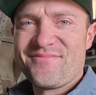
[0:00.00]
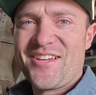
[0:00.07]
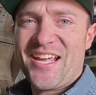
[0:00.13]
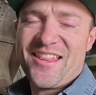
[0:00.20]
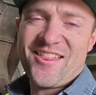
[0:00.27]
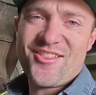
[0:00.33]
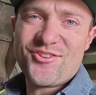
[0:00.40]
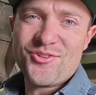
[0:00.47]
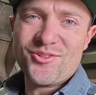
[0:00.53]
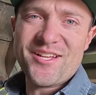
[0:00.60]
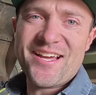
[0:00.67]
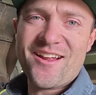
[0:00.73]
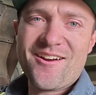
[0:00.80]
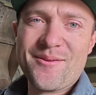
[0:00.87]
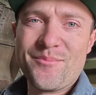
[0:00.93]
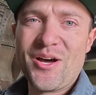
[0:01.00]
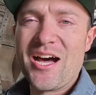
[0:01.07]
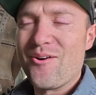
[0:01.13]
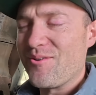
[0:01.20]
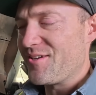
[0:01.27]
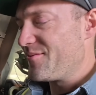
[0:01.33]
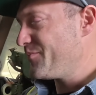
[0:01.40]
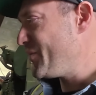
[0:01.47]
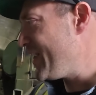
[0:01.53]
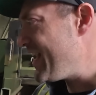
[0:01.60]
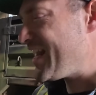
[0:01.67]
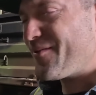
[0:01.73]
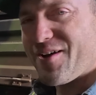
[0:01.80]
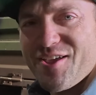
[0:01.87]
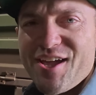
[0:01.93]
I guess it's too late, I already bought one. But
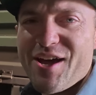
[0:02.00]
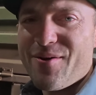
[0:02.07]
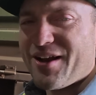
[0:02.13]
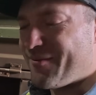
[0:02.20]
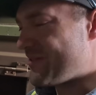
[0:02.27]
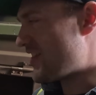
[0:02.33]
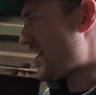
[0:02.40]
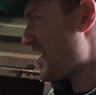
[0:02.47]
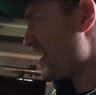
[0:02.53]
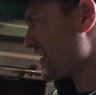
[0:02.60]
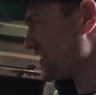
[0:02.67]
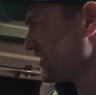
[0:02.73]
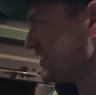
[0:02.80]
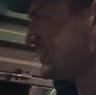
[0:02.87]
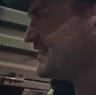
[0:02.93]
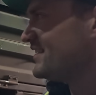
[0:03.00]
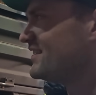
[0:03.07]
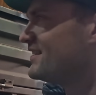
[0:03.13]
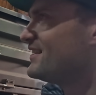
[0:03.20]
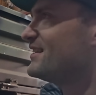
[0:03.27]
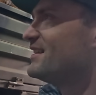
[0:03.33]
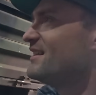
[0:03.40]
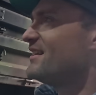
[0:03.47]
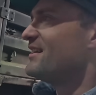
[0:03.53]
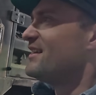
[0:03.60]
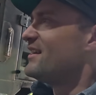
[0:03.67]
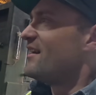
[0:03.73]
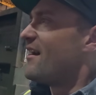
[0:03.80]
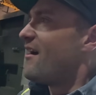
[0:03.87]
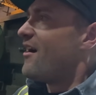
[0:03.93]
anyway, you get what I'm saying.
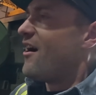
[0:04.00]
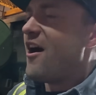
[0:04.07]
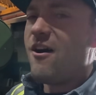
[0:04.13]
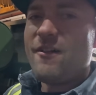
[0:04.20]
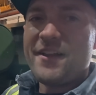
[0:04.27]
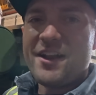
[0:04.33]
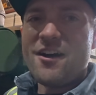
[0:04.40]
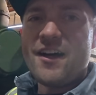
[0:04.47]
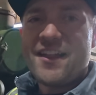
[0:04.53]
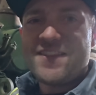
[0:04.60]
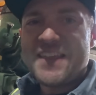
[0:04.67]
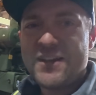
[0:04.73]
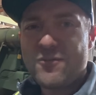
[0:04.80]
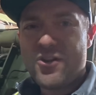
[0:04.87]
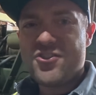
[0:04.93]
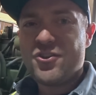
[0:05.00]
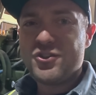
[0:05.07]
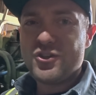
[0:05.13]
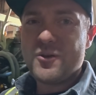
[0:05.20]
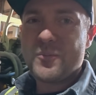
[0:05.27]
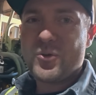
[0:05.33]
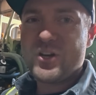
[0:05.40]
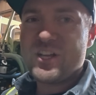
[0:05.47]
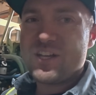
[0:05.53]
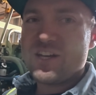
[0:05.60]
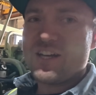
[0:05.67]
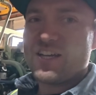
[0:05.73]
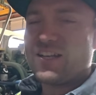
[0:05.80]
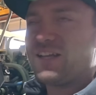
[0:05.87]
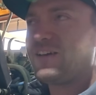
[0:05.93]
All in all, I think we're still doing pretty
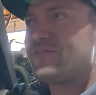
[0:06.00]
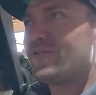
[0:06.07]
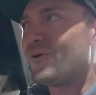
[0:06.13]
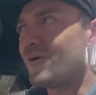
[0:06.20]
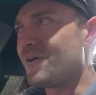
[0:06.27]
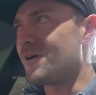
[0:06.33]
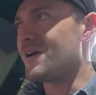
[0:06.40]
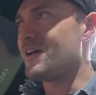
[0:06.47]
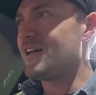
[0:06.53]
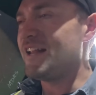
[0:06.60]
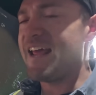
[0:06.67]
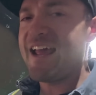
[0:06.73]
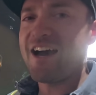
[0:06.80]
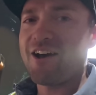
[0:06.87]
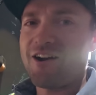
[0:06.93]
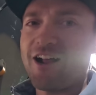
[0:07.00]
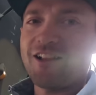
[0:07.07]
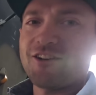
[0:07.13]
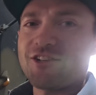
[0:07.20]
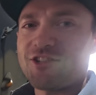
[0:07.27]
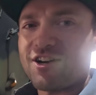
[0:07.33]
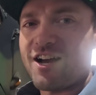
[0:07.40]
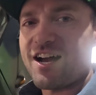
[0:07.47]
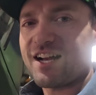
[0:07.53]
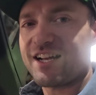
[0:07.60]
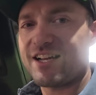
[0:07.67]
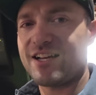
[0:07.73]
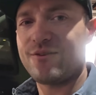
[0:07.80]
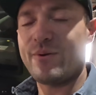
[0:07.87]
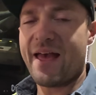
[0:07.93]
good for an $800
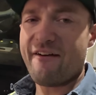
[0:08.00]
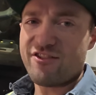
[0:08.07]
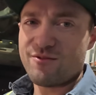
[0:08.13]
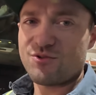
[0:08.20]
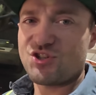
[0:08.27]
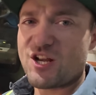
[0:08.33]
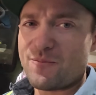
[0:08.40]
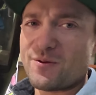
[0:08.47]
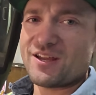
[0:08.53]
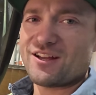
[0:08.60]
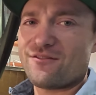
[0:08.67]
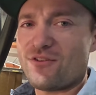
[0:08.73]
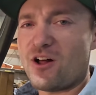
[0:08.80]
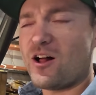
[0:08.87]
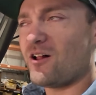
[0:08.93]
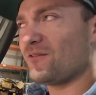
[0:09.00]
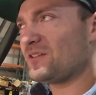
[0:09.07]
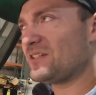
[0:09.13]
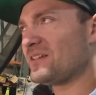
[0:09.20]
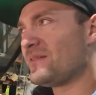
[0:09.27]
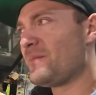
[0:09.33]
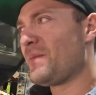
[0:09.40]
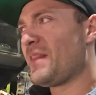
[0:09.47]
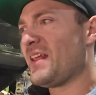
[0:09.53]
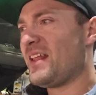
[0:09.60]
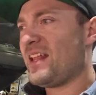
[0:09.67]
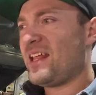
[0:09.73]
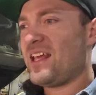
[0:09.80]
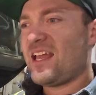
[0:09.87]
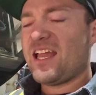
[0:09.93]
truck. We have some shipping involved.
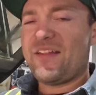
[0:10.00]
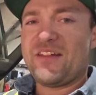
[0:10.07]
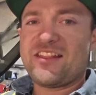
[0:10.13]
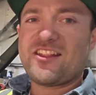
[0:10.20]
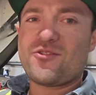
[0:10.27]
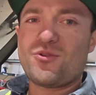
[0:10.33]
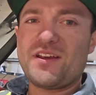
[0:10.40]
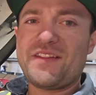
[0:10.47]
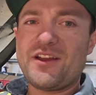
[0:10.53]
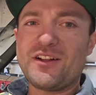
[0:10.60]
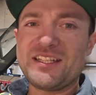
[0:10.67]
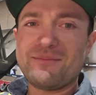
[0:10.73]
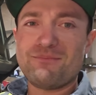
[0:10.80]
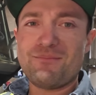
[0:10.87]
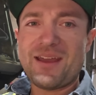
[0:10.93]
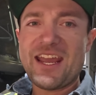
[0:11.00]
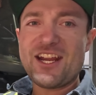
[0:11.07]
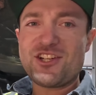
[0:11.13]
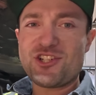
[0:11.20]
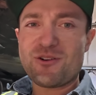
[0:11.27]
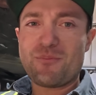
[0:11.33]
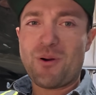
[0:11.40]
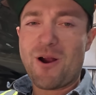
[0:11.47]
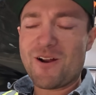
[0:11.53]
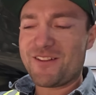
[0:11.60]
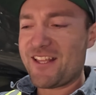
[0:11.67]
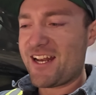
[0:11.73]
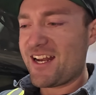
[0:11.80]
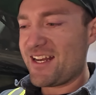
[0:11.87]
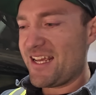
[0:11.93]
This is really the only major
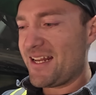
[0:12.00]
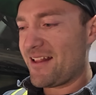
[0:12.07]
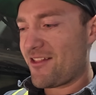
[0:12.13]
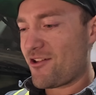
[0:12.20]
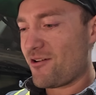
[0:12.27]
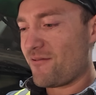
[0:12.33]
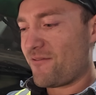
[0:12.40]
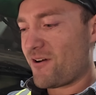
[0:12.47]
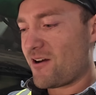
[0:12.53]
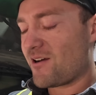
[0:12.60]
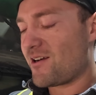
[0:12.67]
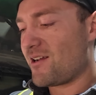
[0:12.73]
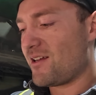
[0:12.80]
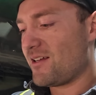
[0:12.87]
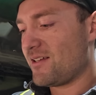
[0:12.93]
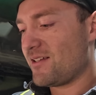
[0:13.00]
part that it needed so far.